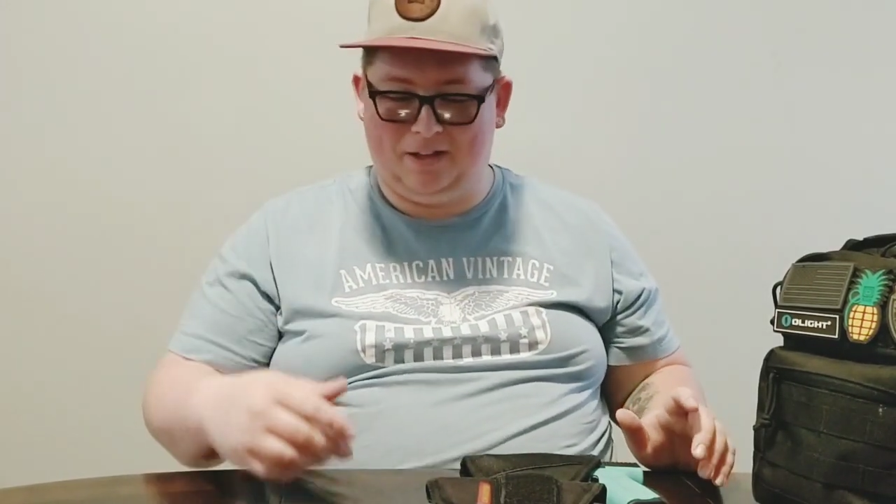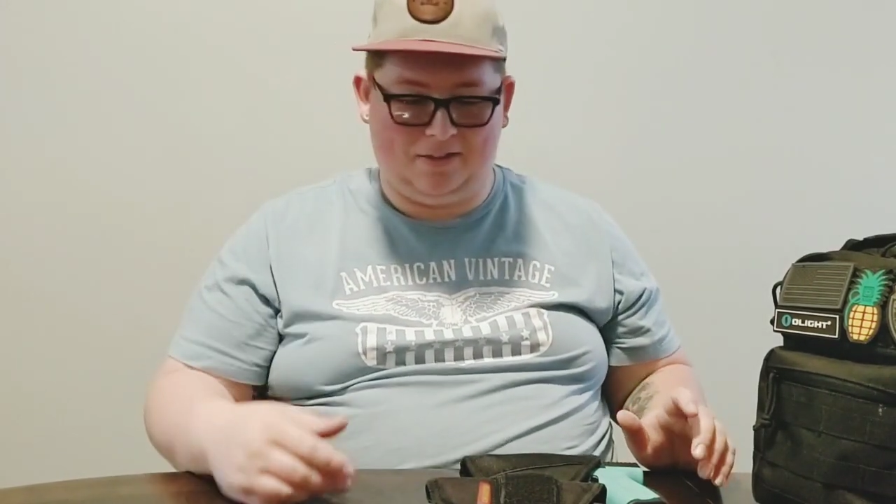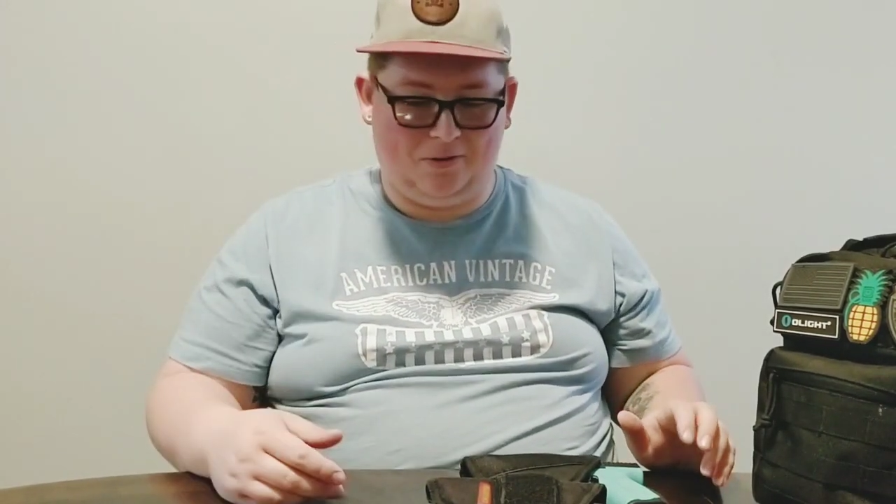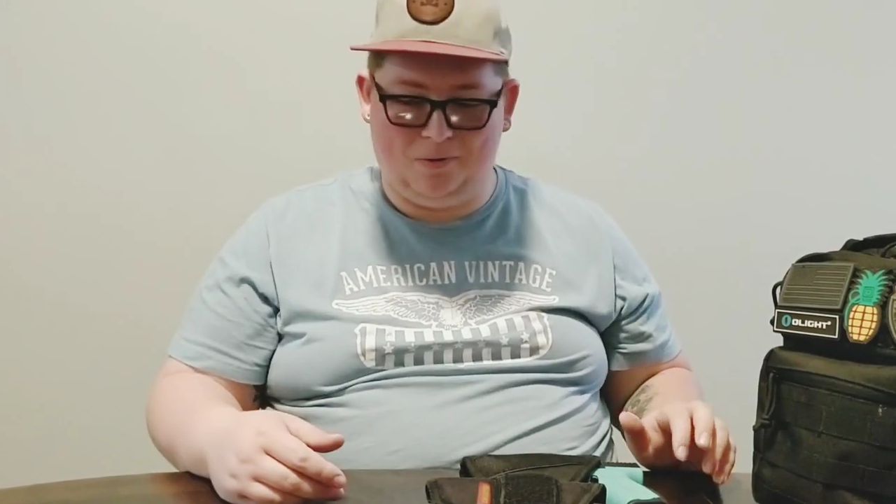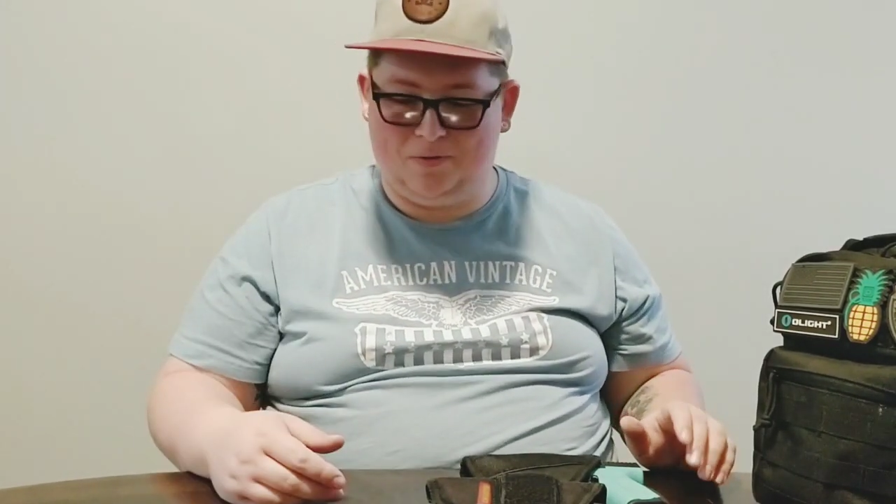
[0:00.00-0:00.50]

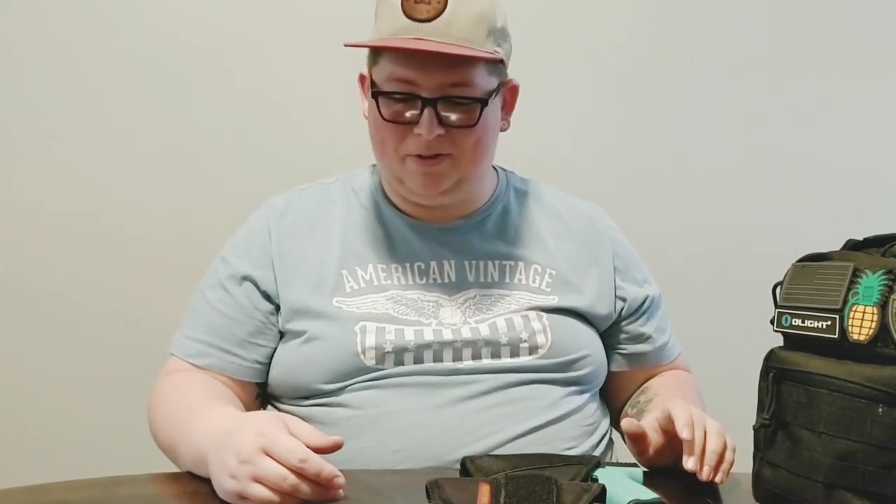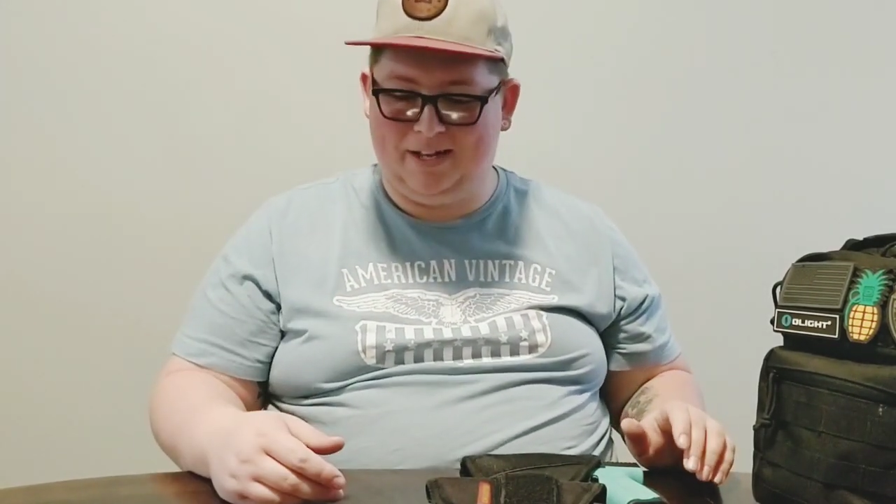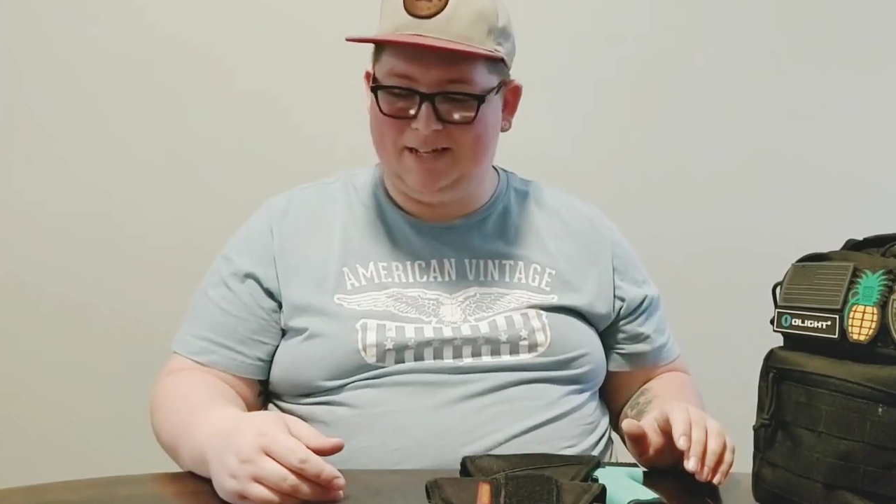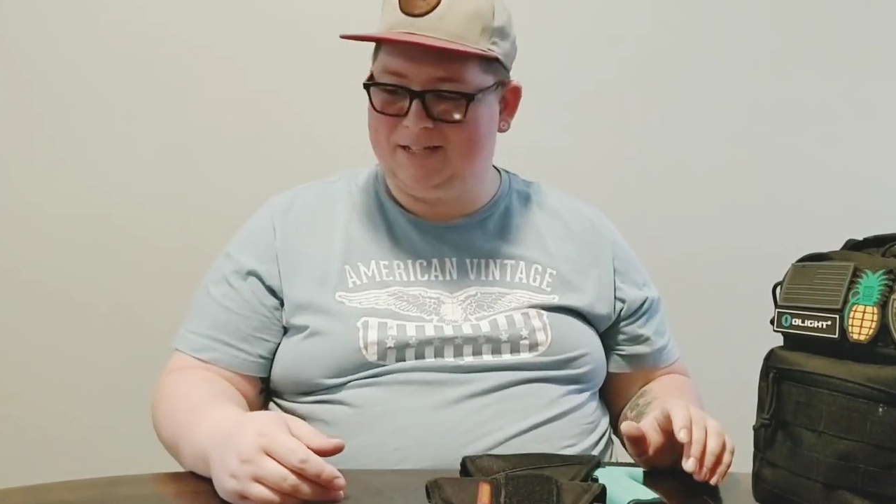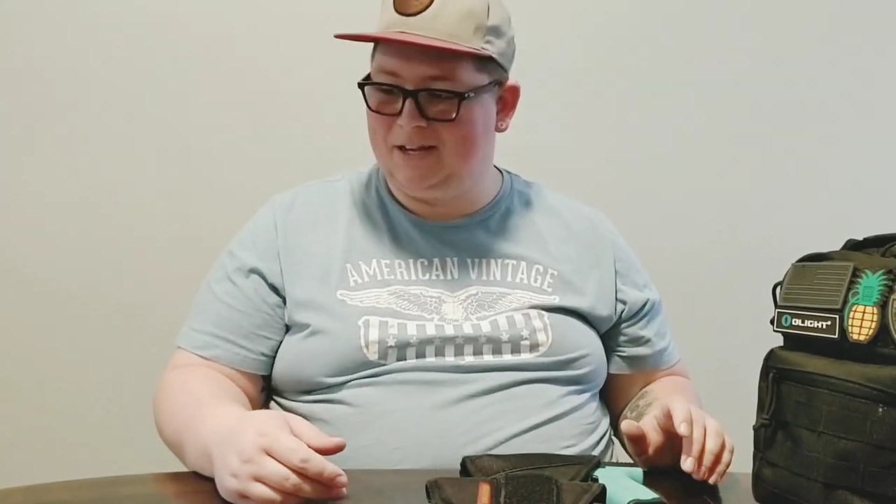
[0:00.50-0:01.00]
like 2-3
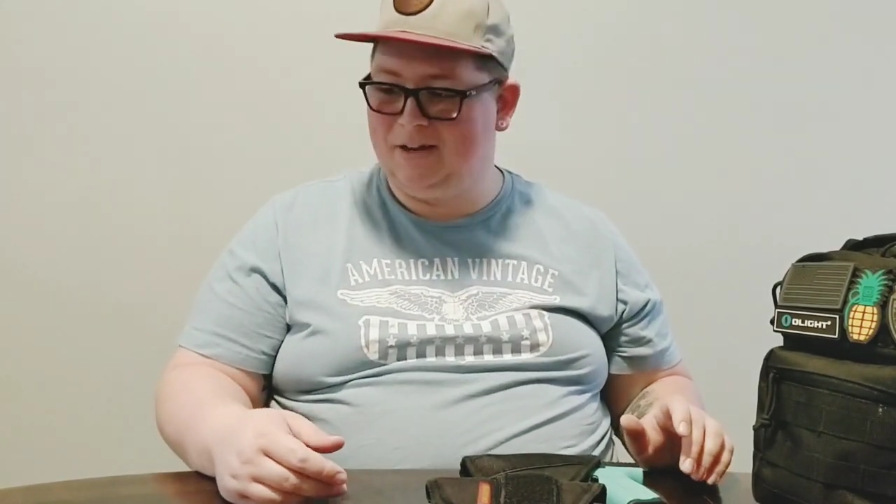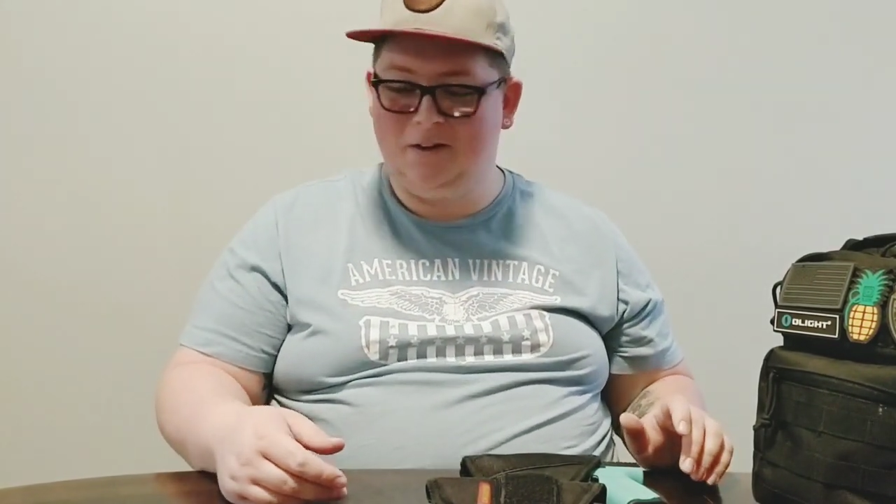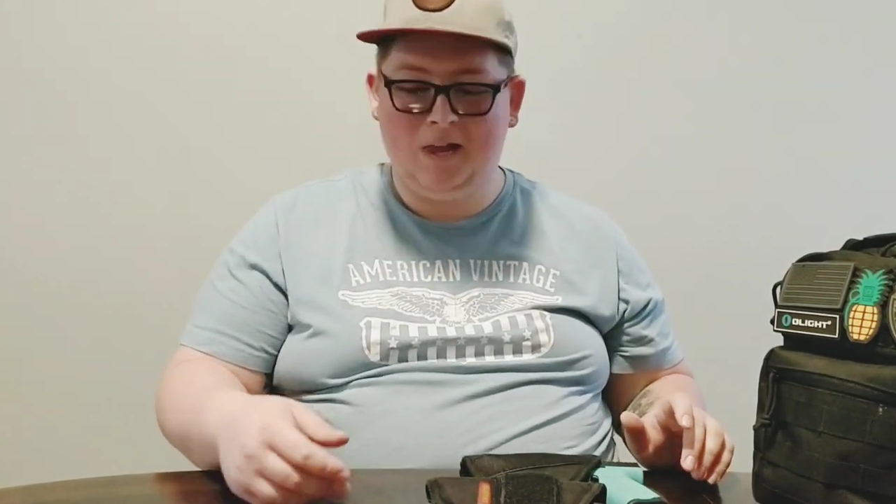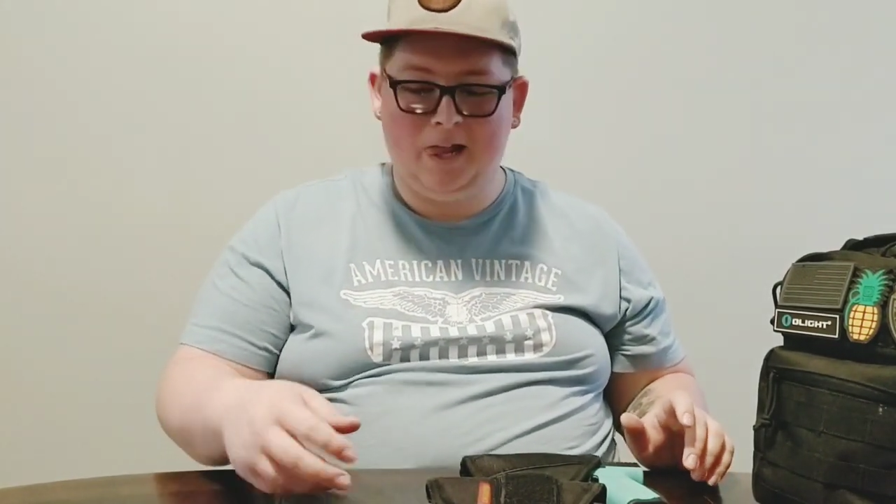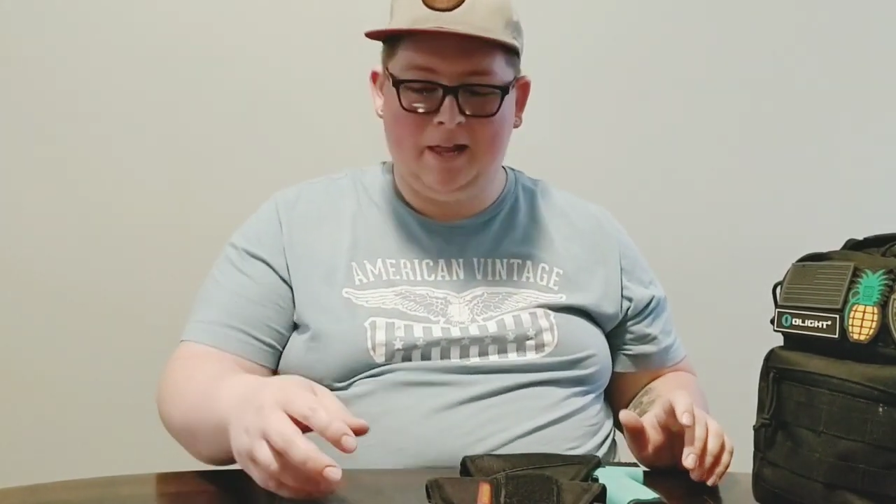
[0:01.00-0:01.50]
days ago,